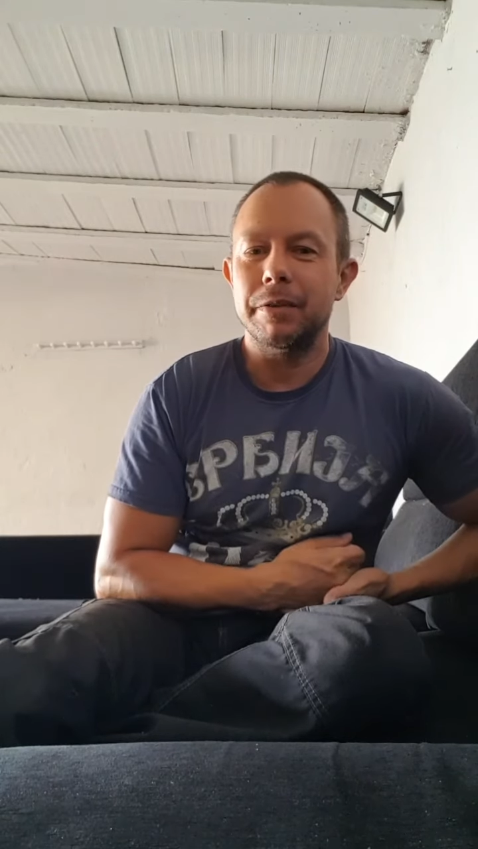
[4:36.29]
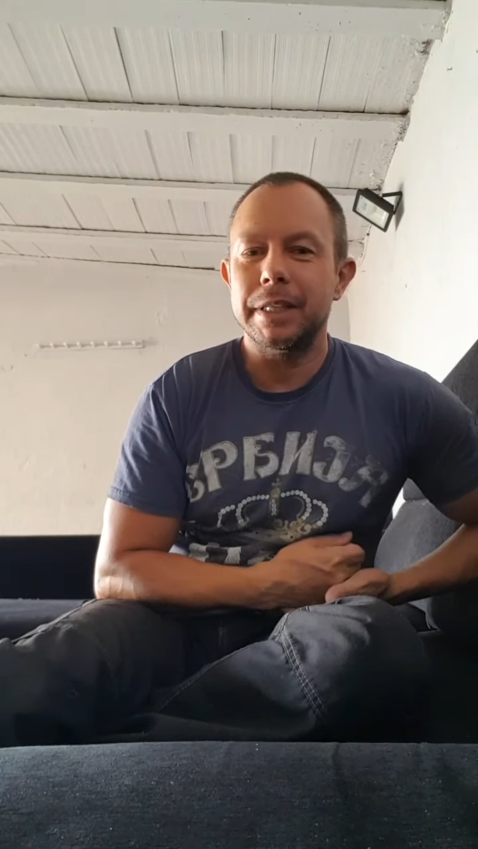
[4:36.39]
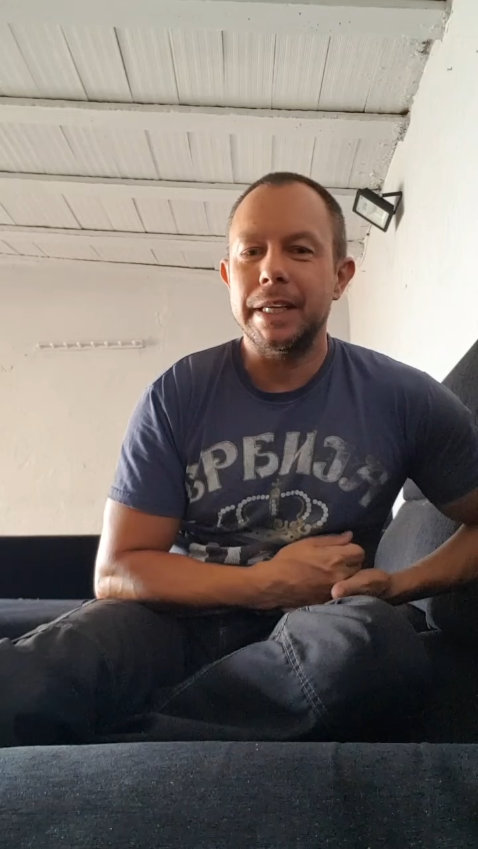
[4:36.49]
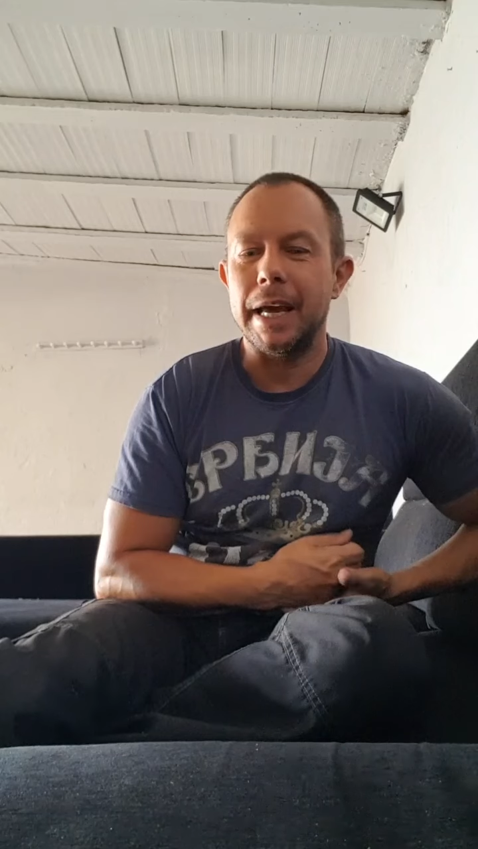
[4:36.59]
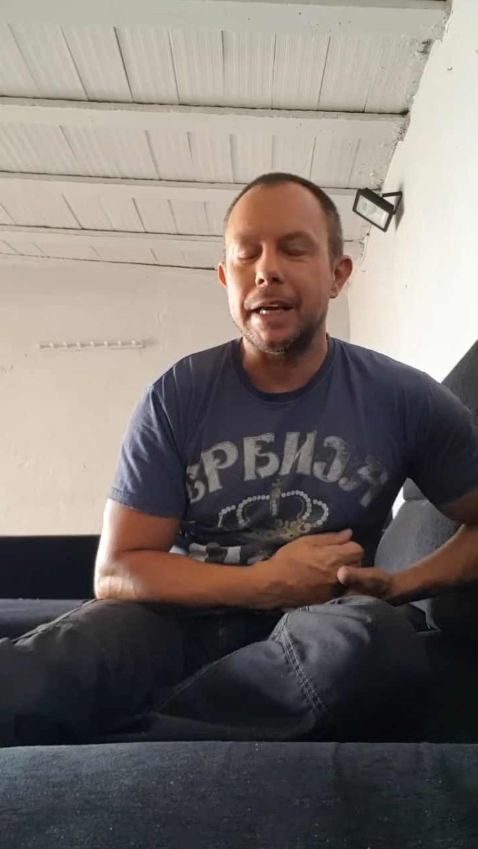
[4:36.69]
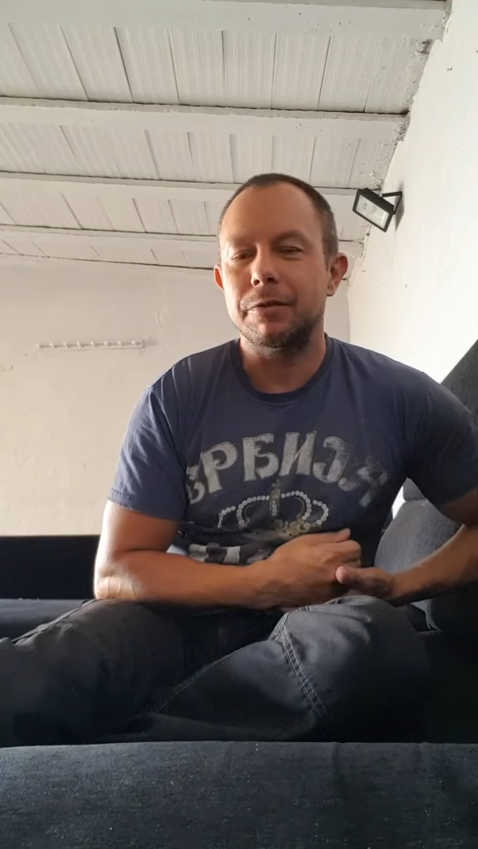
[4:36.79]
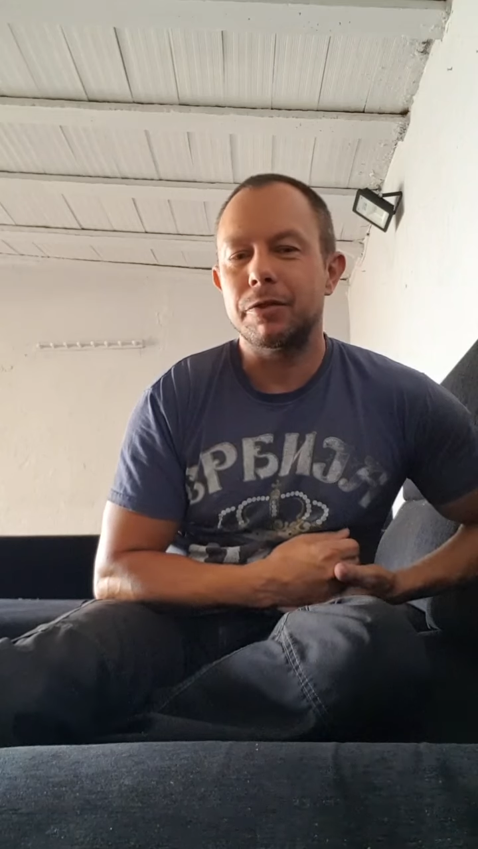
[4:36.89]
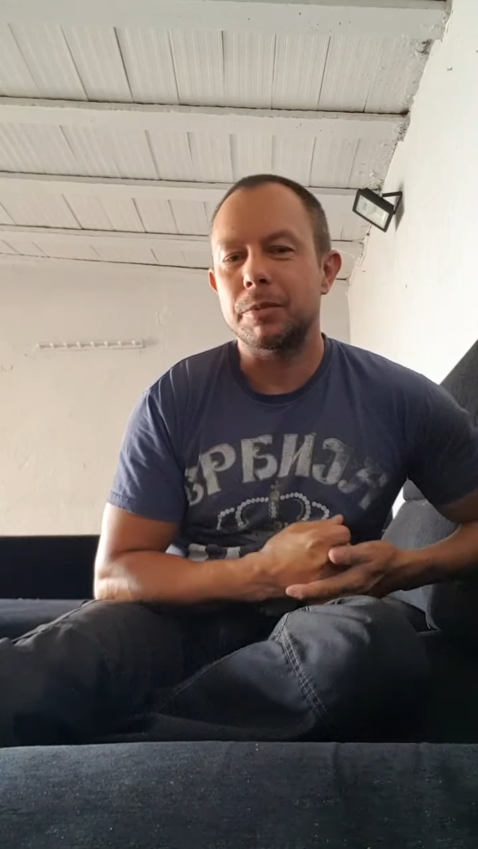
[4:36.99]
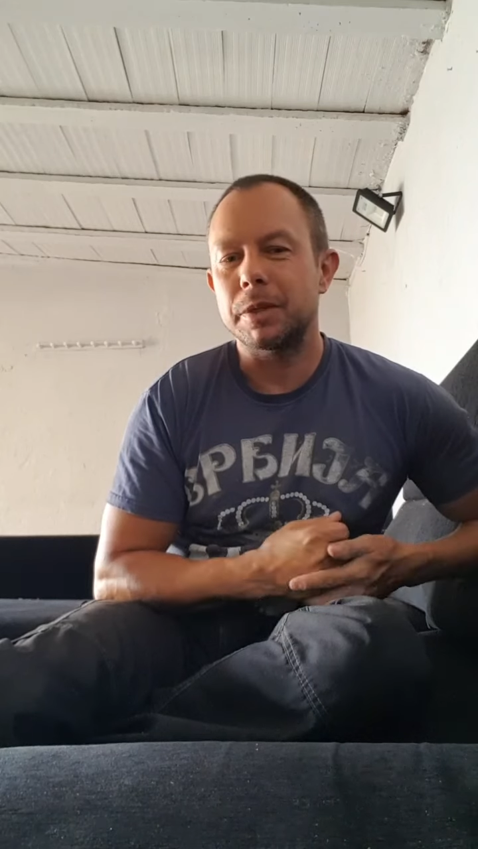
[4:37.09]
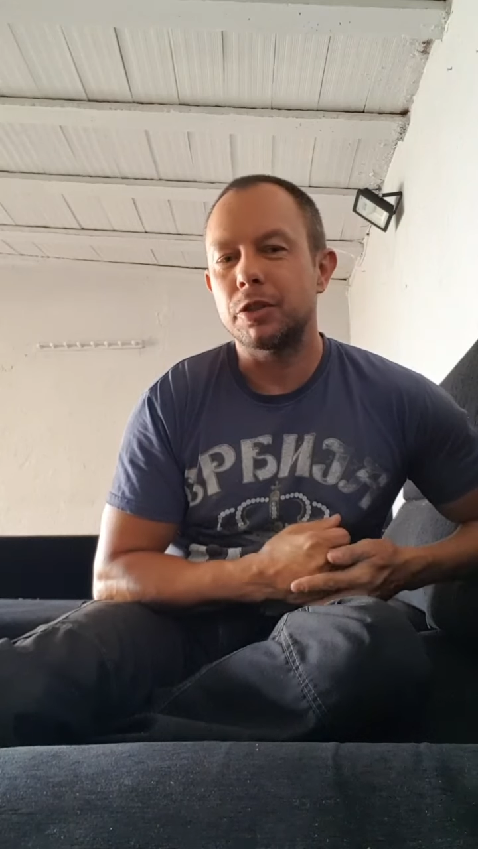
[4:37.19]
gain
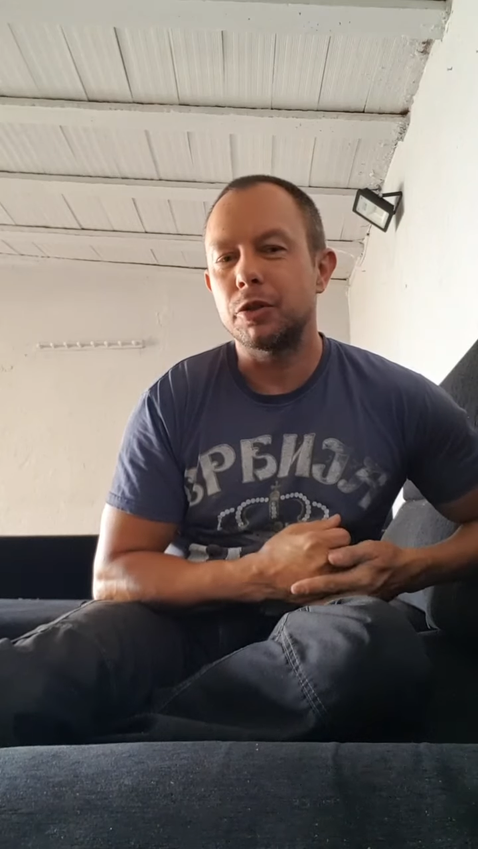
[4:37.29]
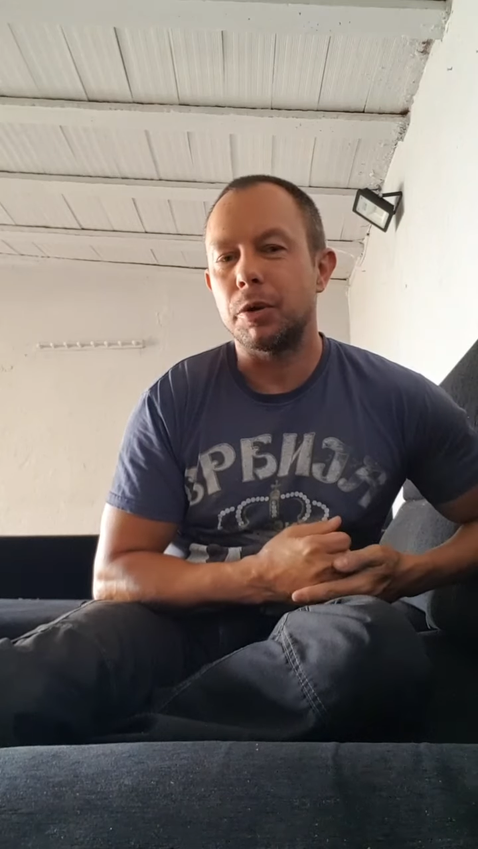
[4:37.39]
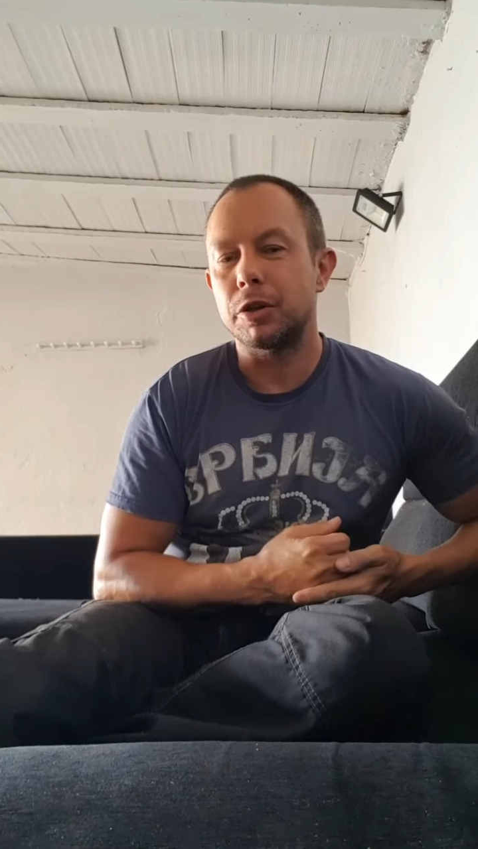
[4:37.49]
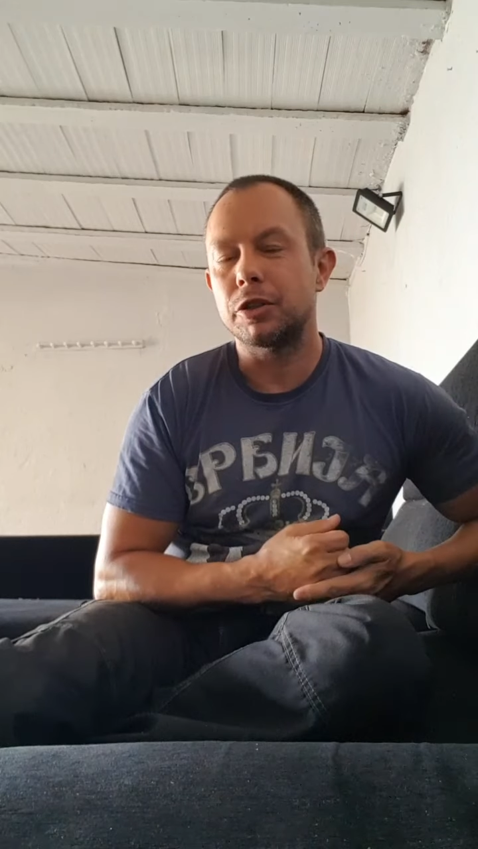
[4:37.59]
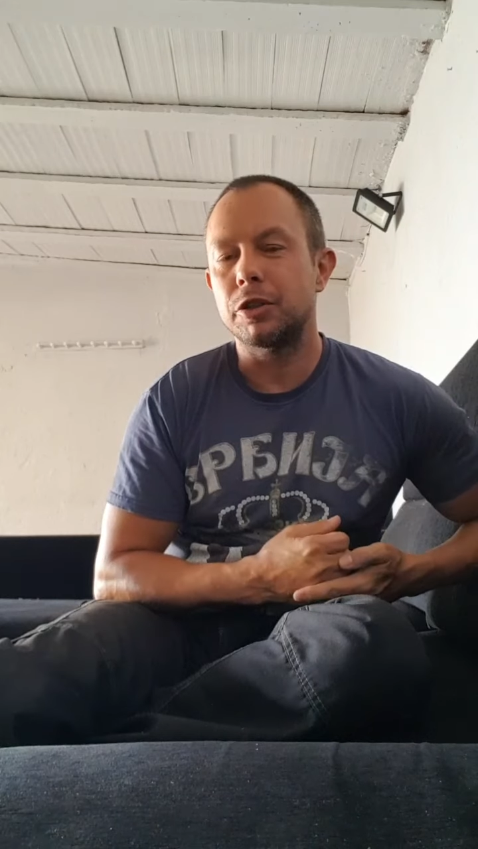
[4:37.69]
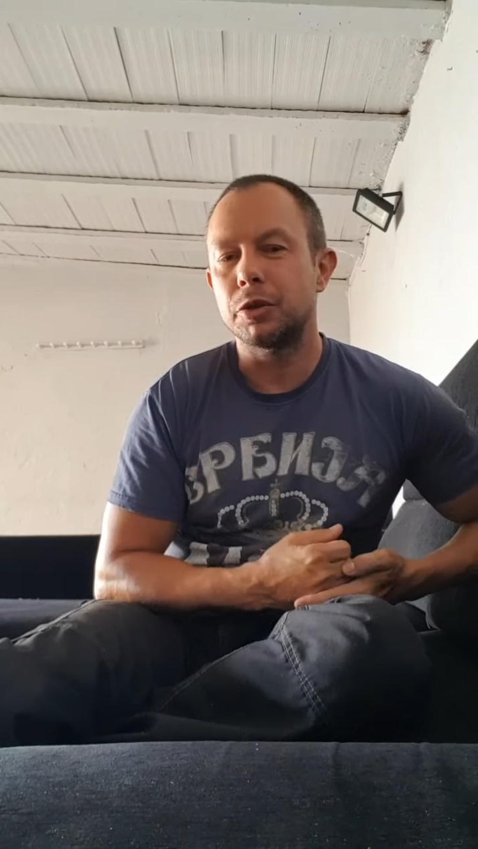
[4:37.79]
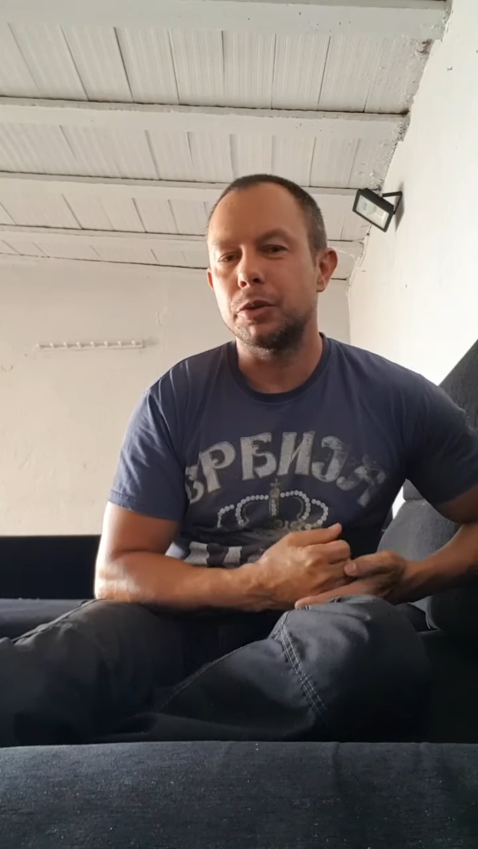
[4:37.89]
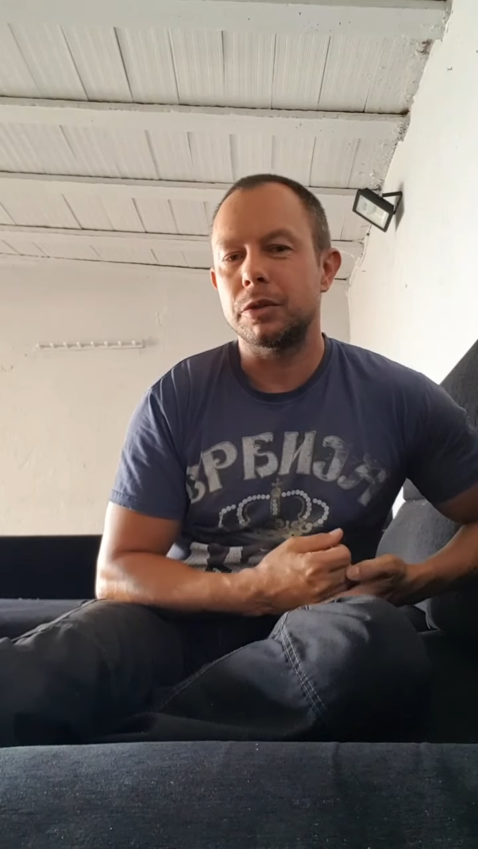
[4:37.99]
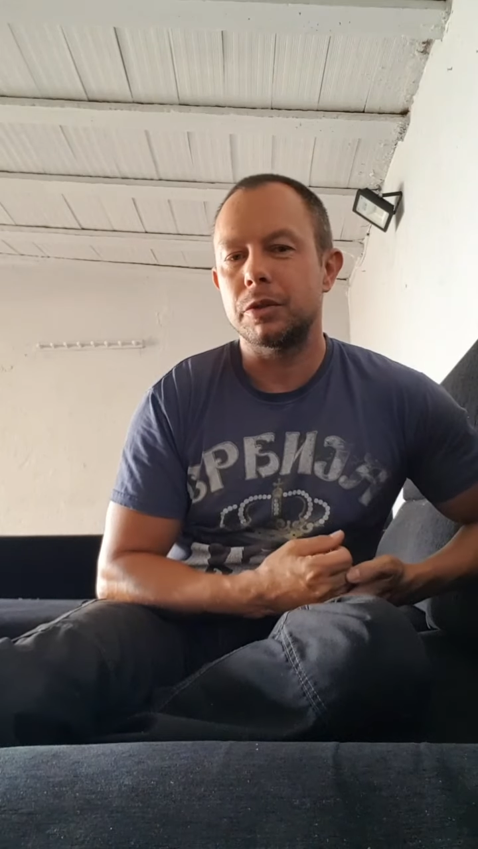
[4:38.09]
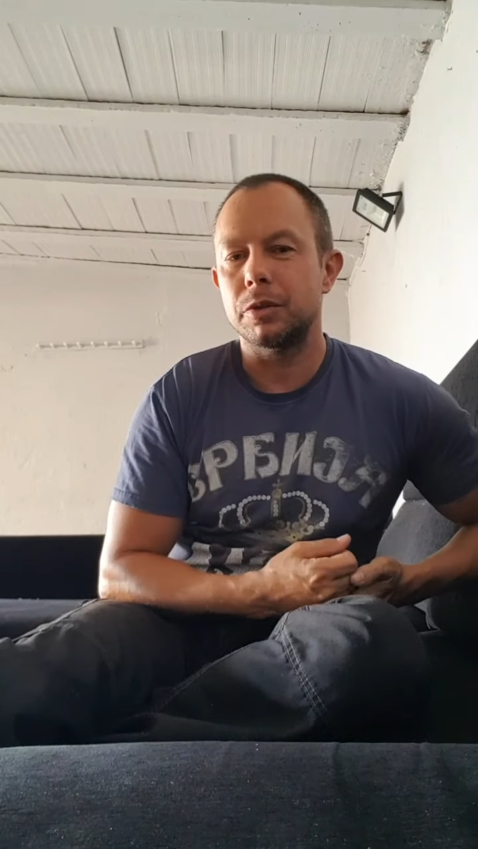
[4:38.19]
from a 2.2
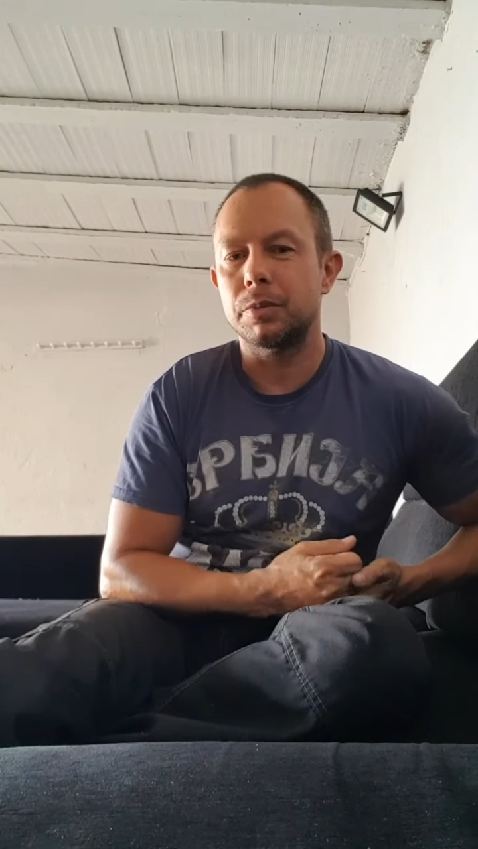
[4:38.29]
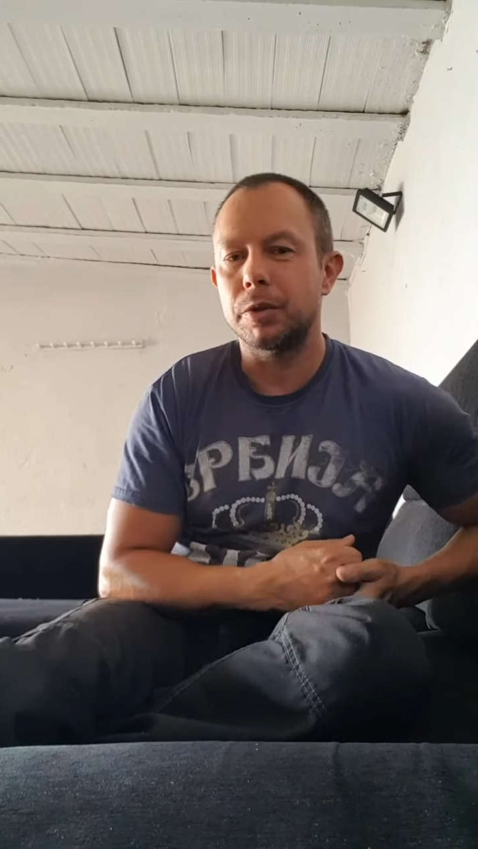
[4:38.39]
to